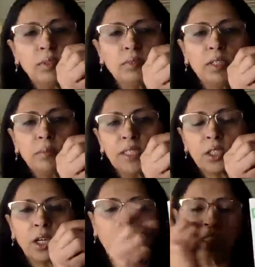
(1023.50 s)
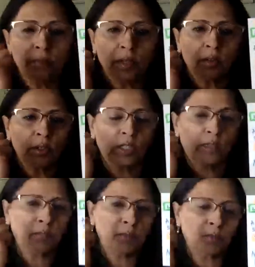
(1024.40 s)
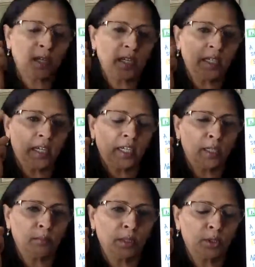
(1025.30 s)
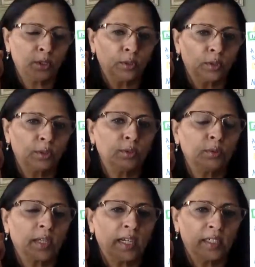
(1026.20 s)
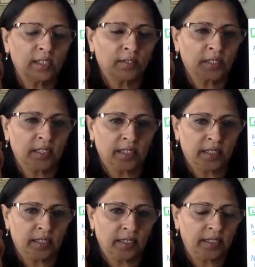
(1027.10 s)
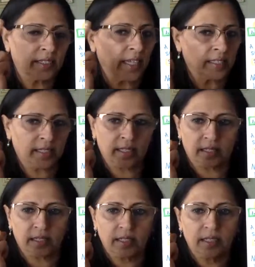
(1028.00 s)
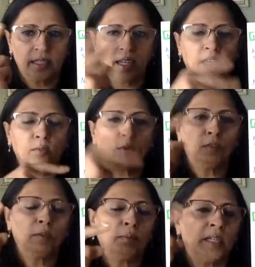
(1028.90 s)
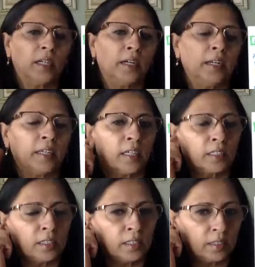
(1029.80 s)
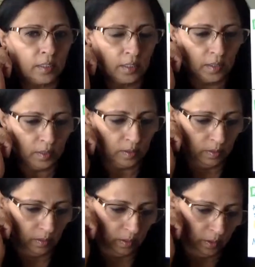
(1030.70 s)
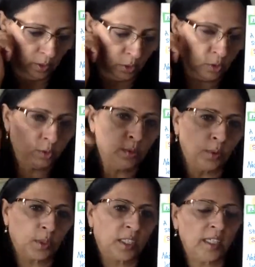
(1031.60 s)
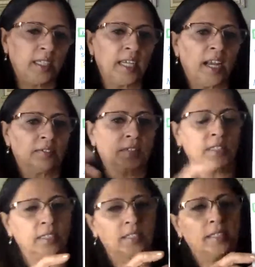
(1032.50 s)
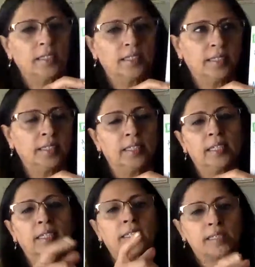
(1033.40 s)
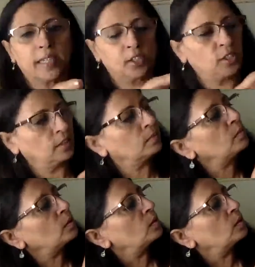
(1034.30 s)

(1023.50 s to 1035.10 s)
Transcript: we will be talking about number 1 and number 2, two kinds of sentences. That's it. And we will be learning other 2 or 3 after another session.